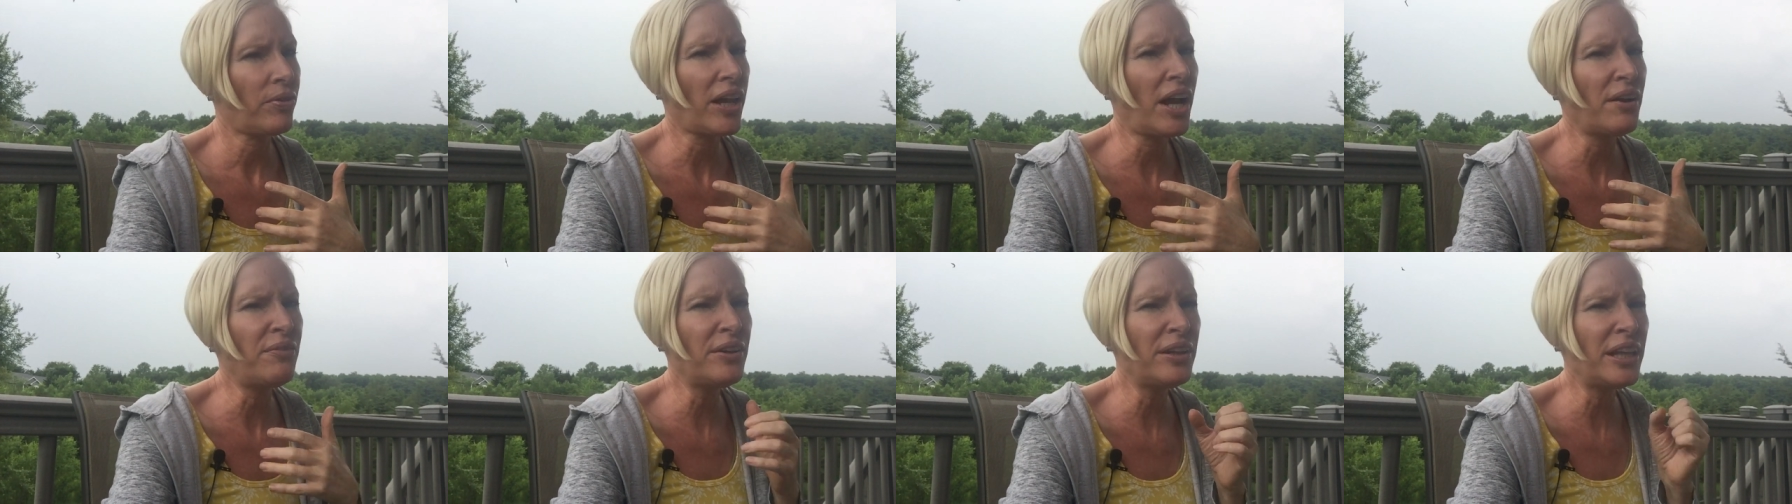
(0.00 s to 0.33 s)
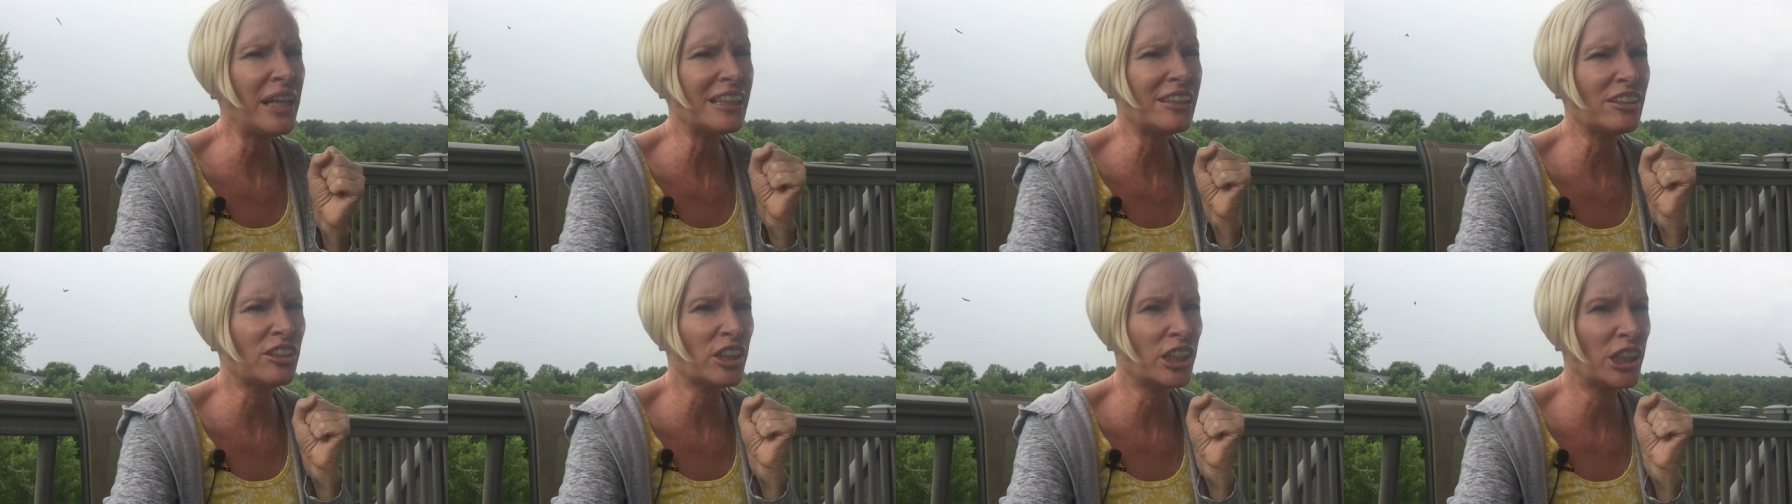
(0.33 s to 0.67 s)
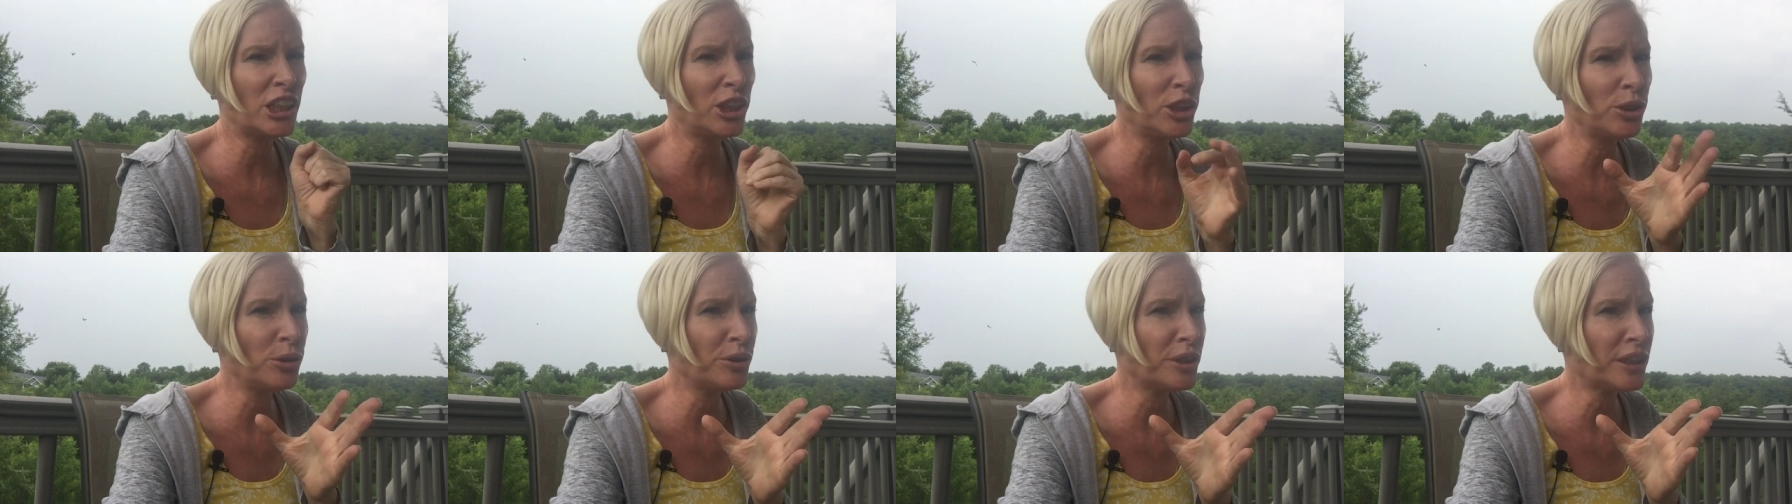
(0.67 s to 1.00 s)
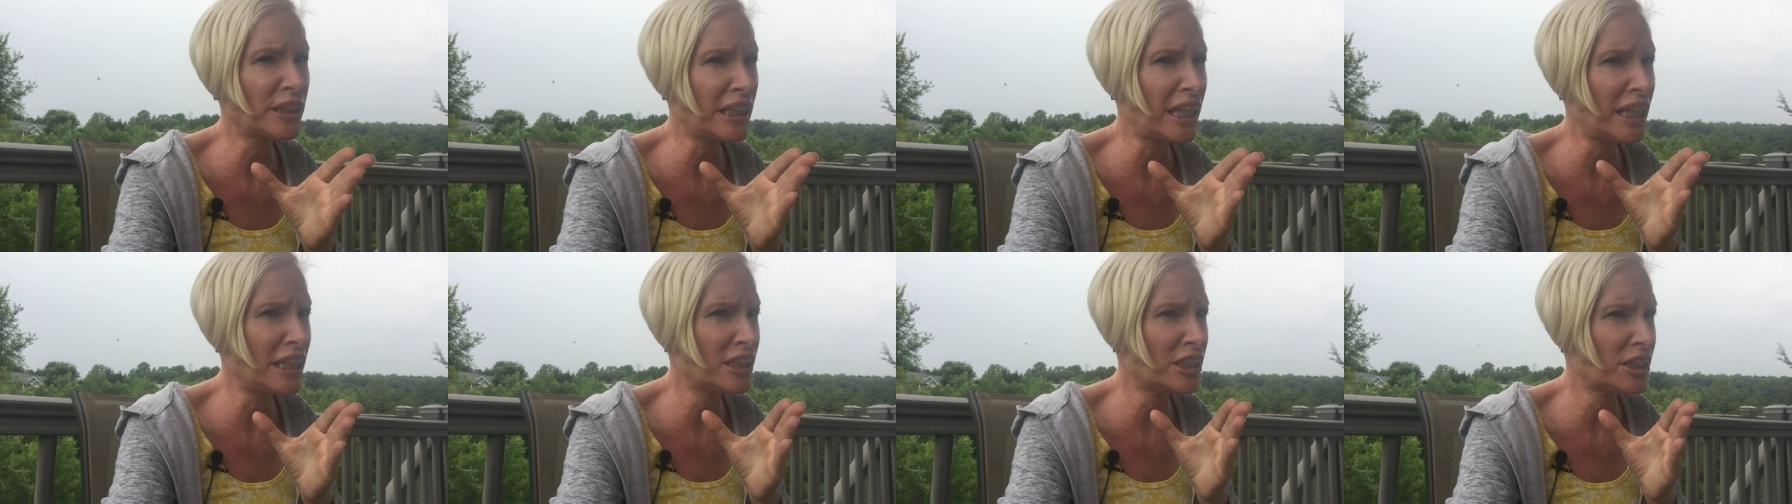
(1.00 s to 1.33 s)
I feel like there's a huge
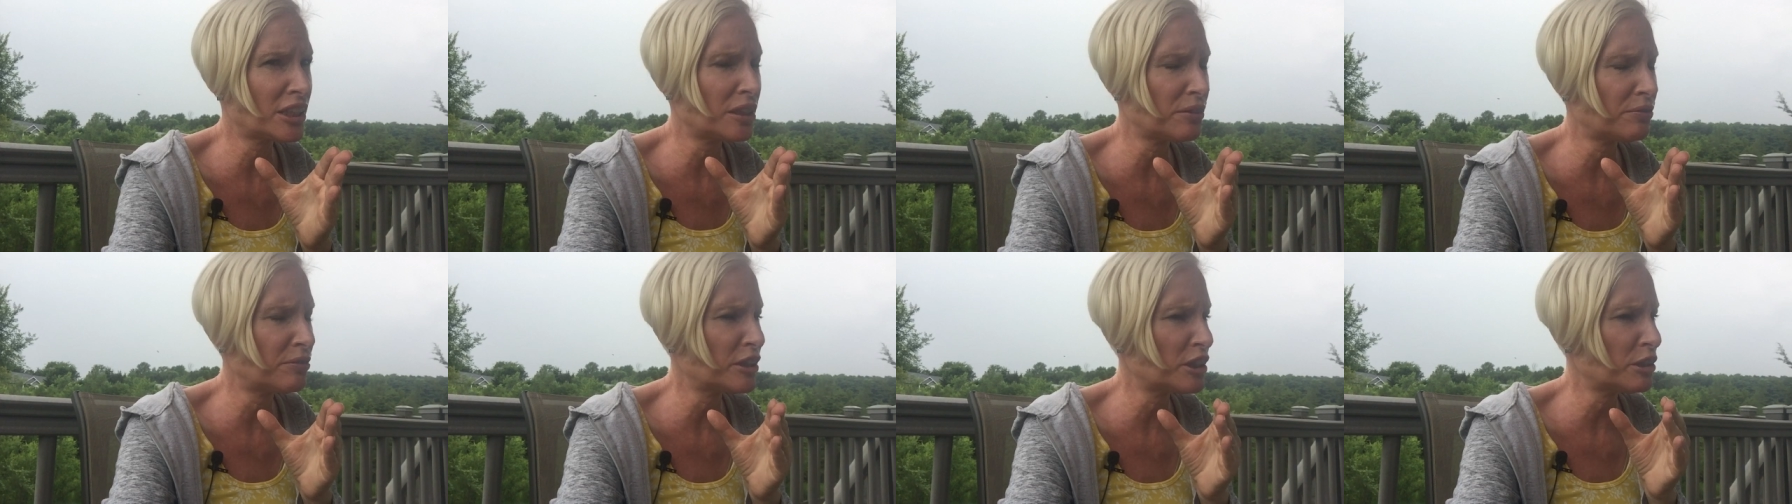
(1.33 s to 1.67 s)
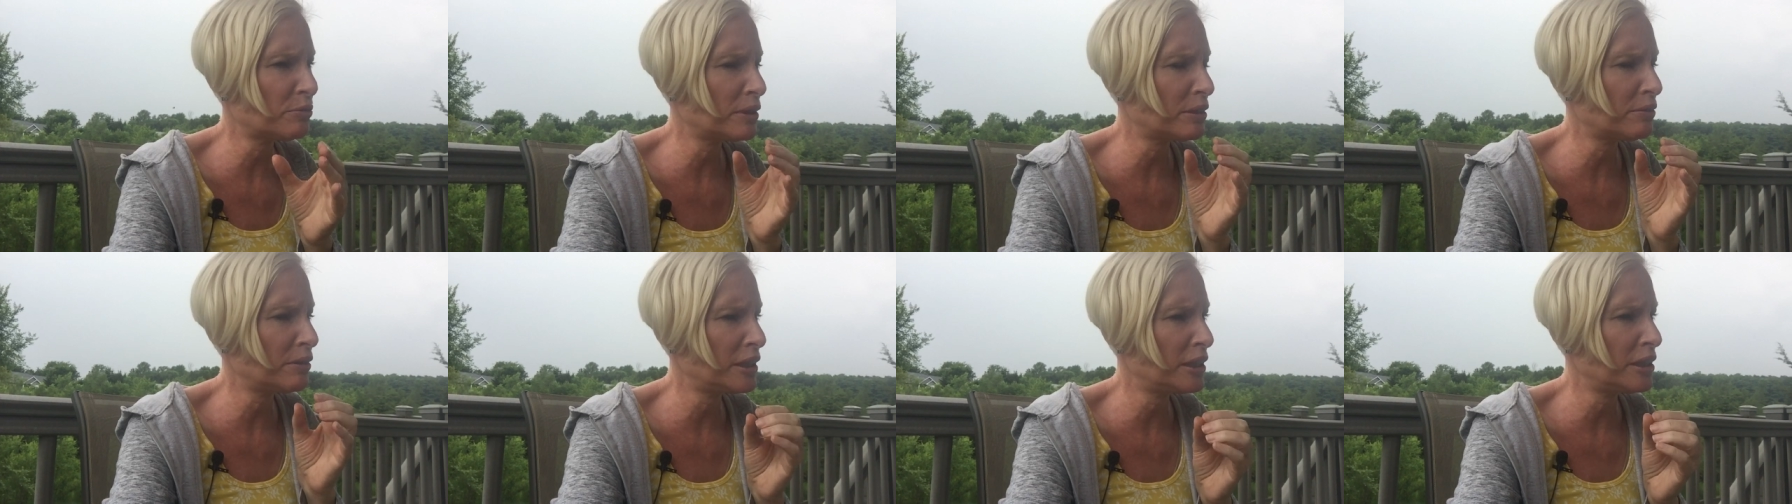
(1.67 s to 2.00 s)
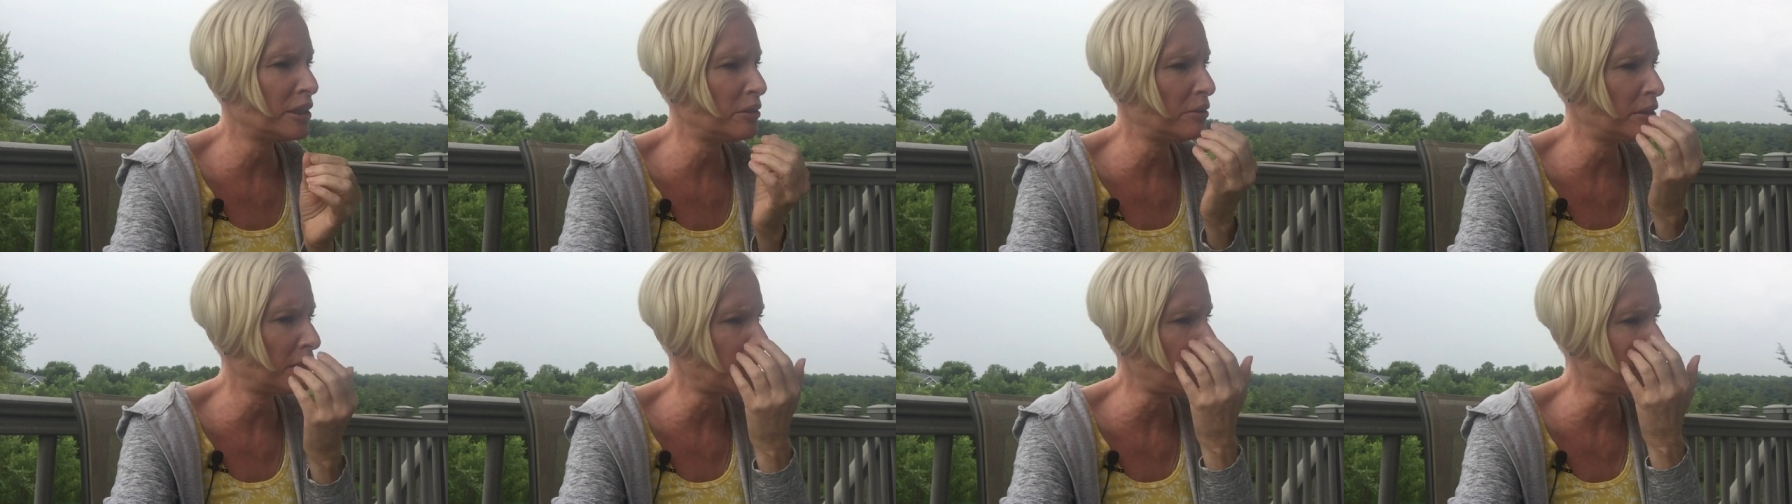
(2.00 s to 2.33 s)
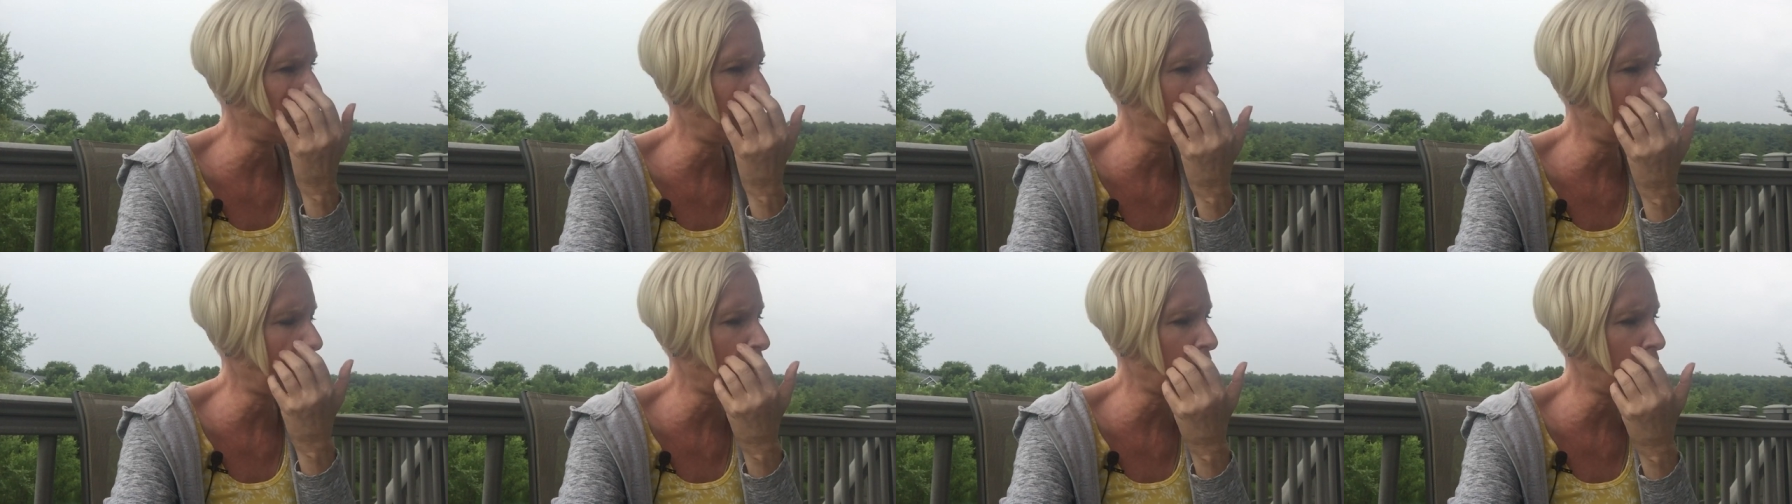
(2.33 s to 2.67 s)
age difference between you and the
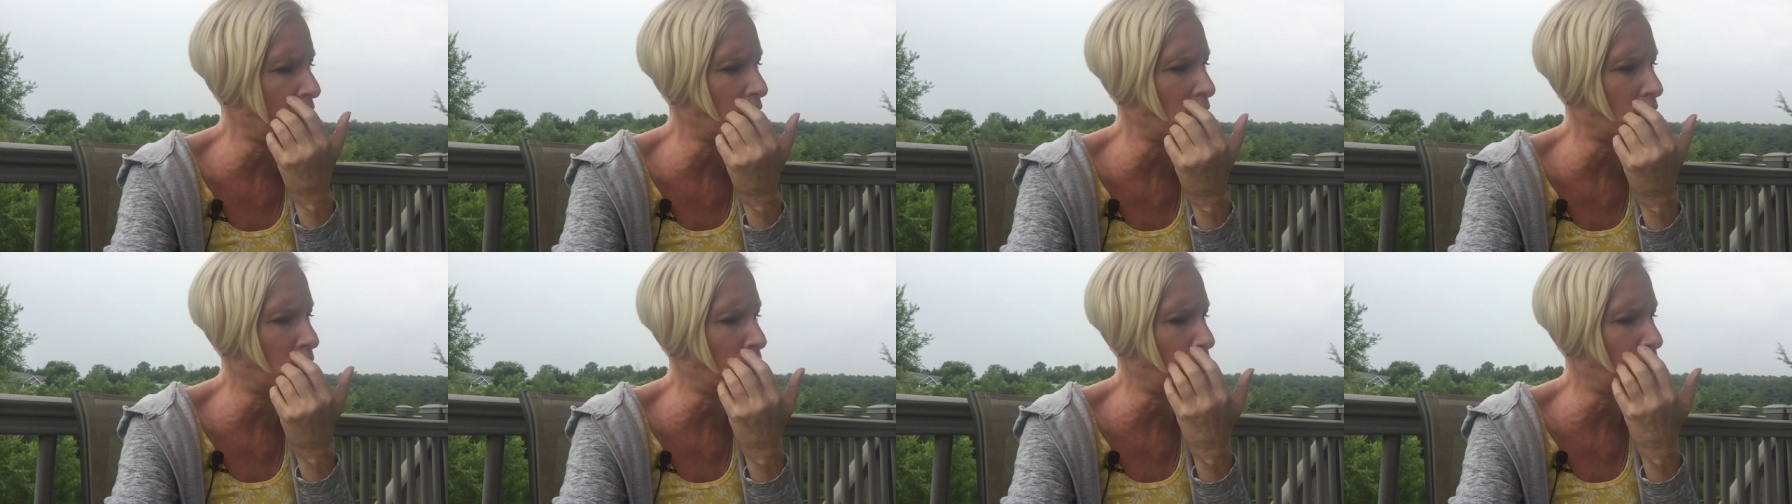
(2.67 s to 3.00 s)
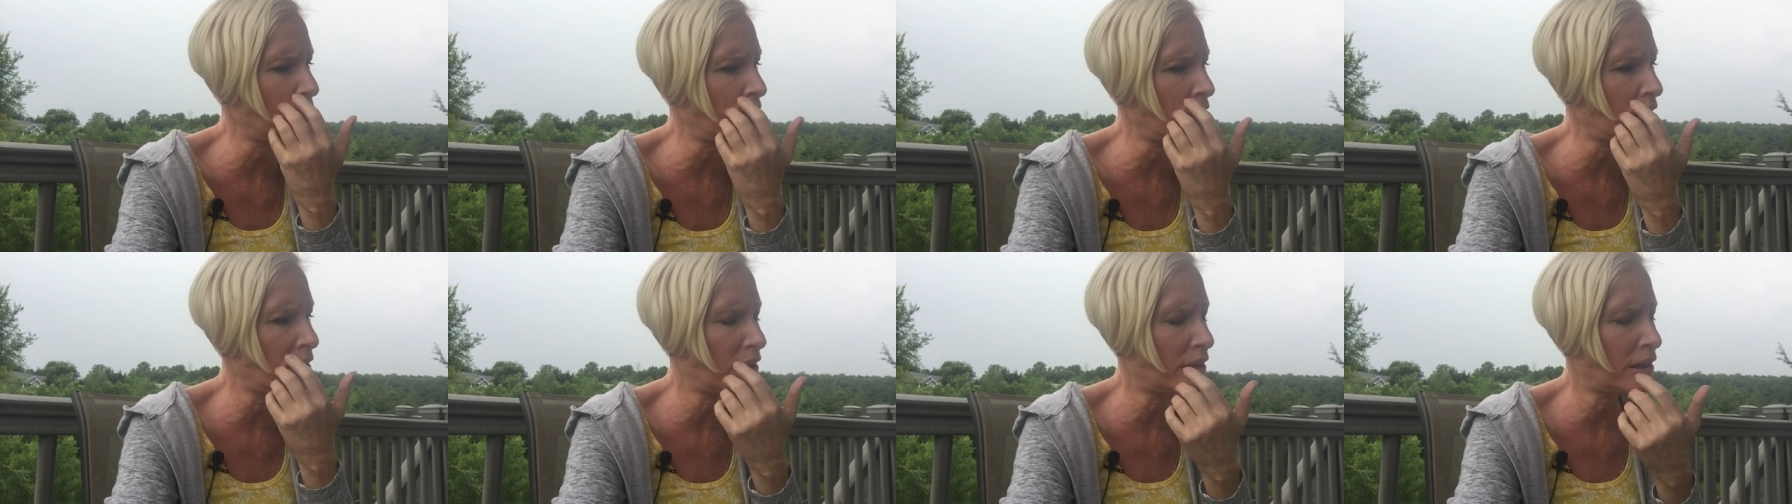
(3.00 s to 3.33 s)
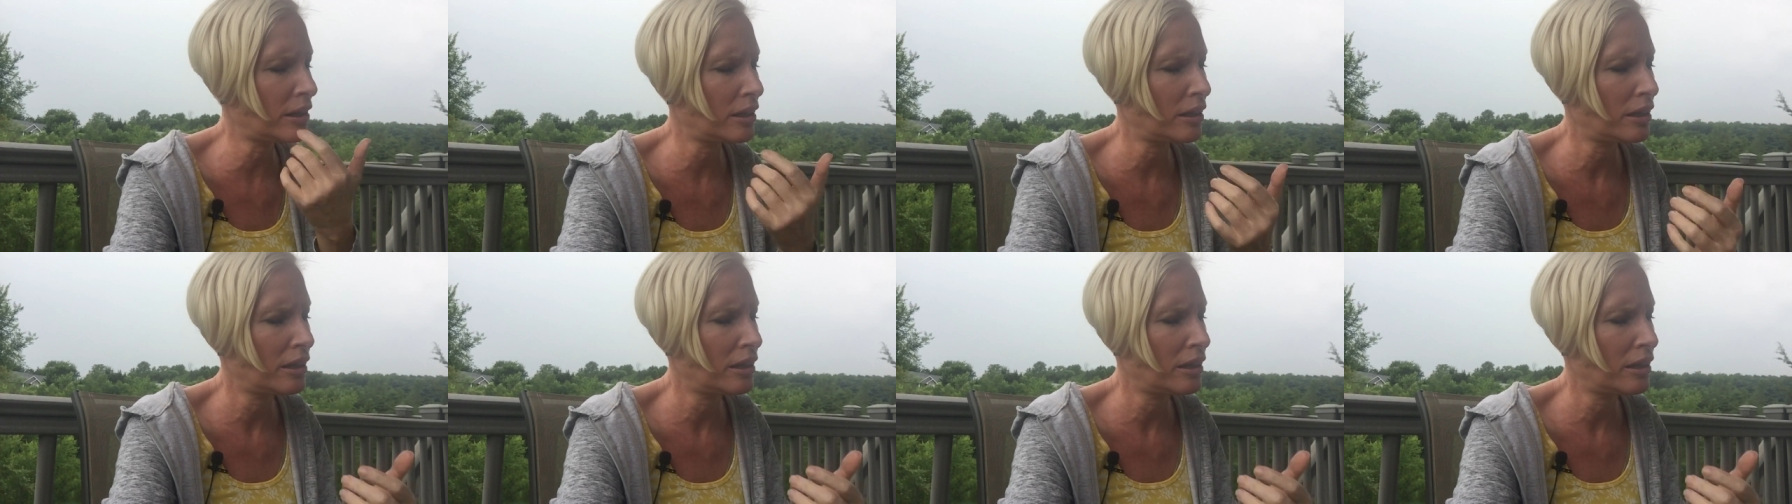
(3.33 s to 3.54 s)
man that you are with,